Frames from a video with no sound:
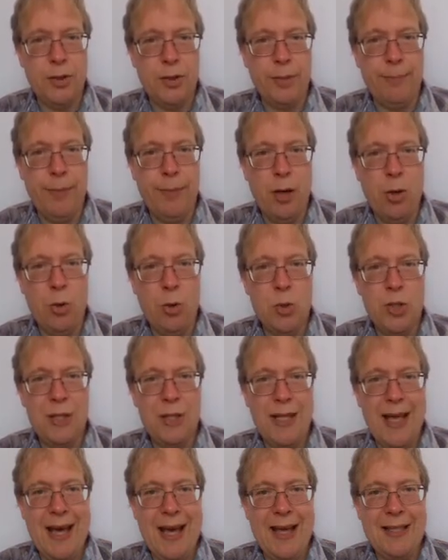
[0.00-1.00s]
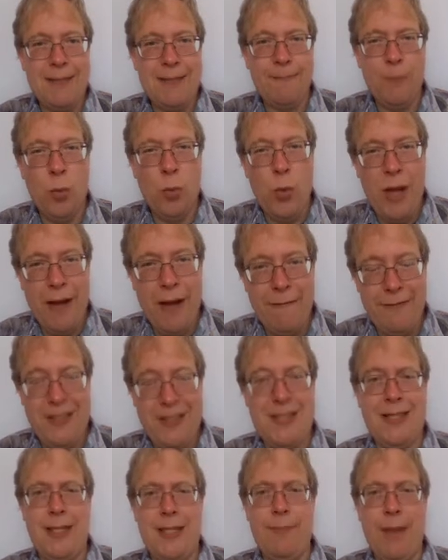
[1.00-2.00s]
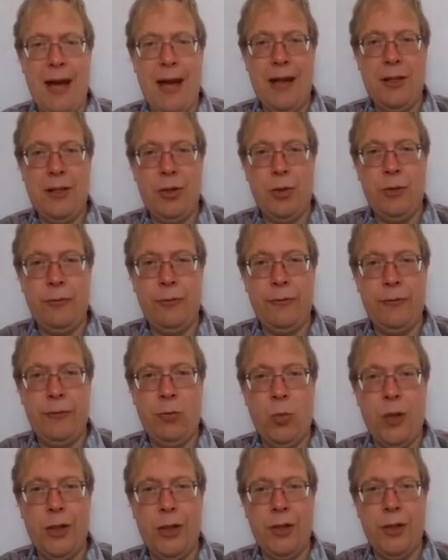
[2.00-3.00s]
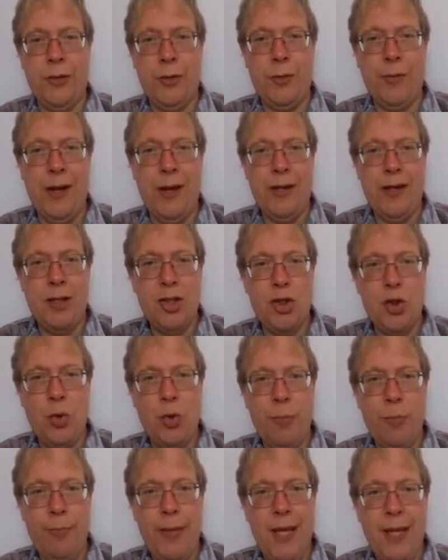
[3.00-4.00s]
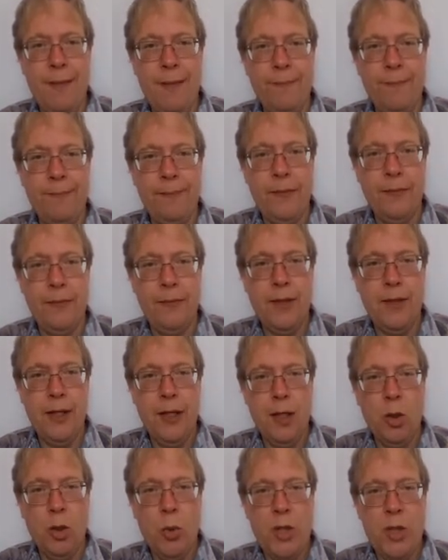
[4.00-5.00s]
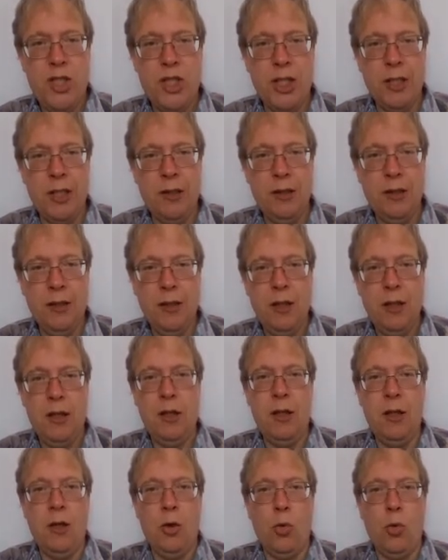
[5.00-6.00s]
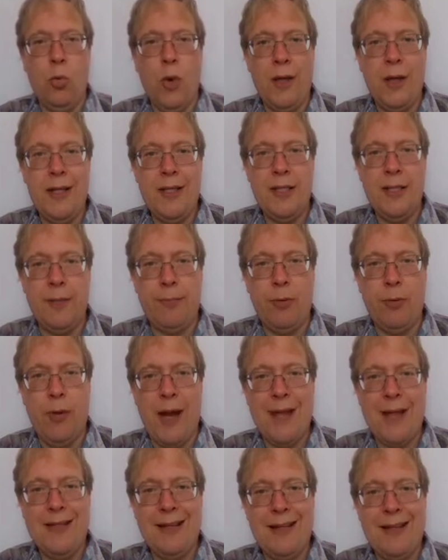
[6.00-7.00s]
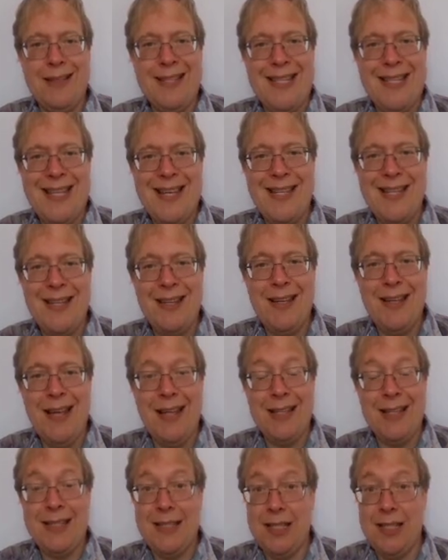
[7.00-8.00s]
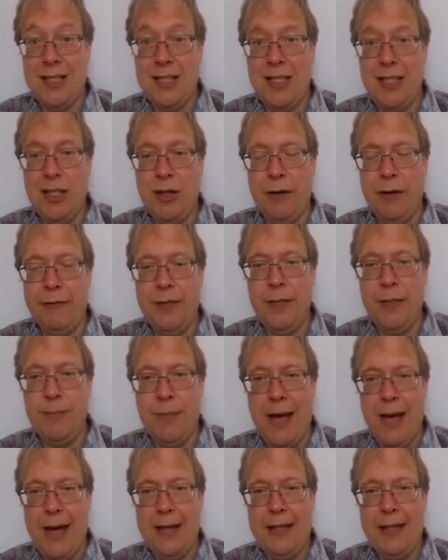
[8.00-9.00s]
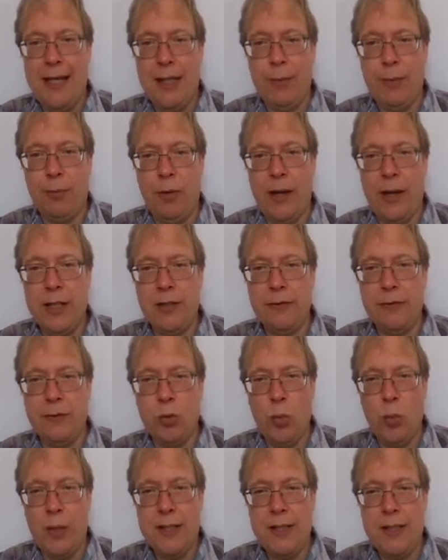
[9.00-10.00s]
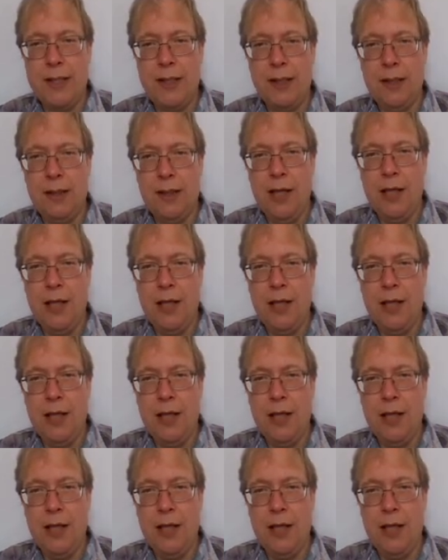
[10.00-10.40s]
Suppose that we have this demand curve, 100 minus 2p. Question, what is the price elasticity of demand at a price of 20?